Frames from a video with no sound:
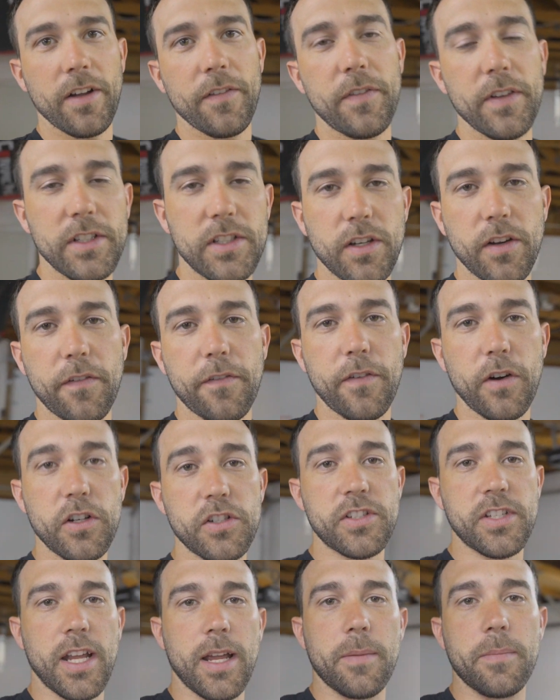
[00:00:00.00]
If it's your
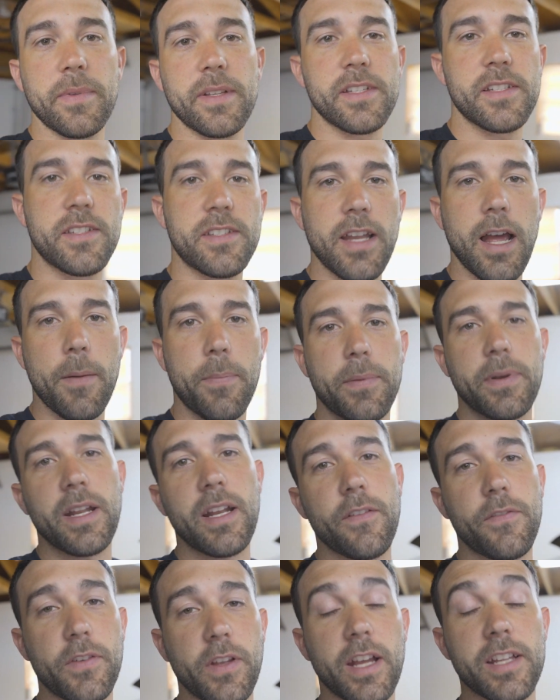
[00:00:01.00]
first time stopping
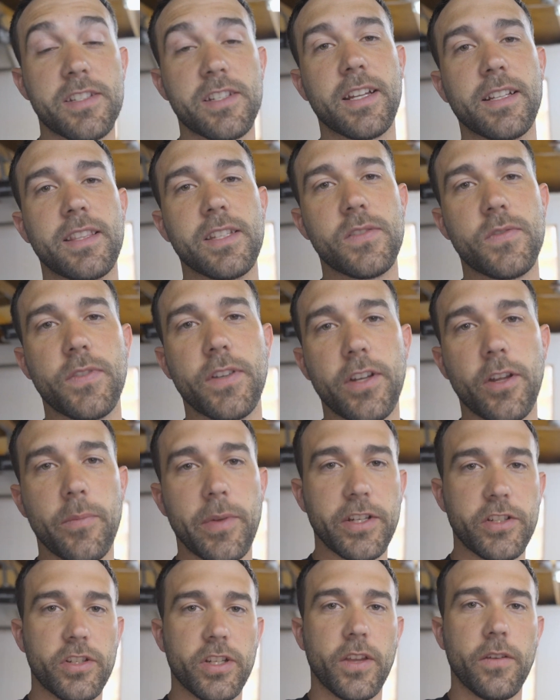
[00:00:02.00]
in, if you guys like this video,
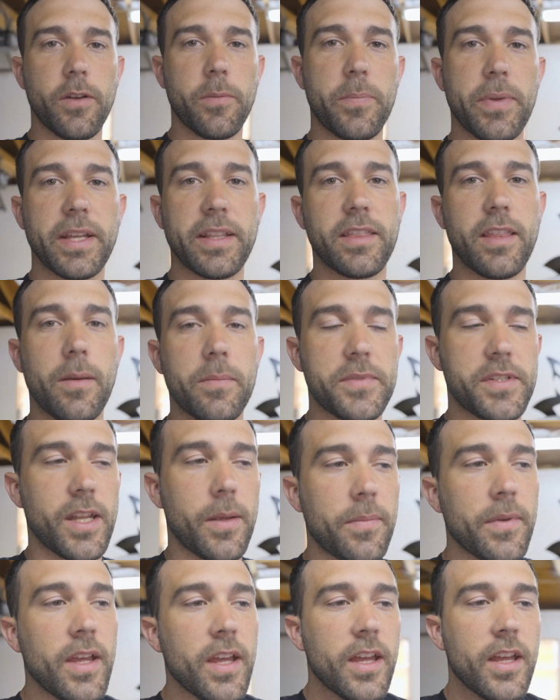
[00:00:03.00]
make sure you give it a big thumbs
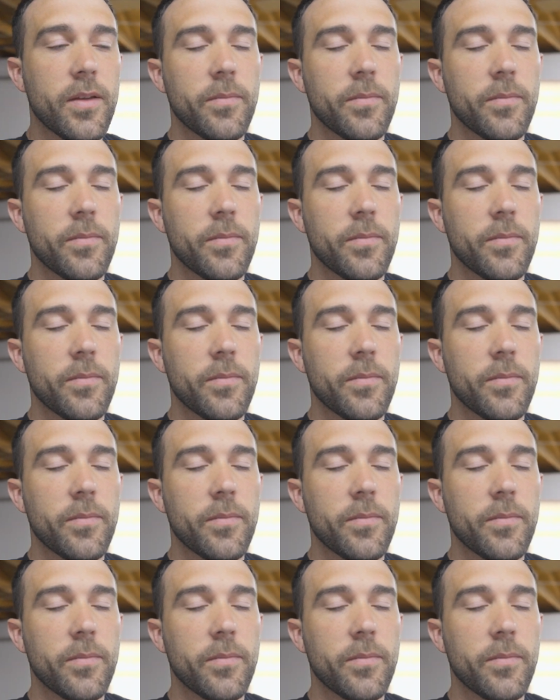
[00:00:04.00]
up.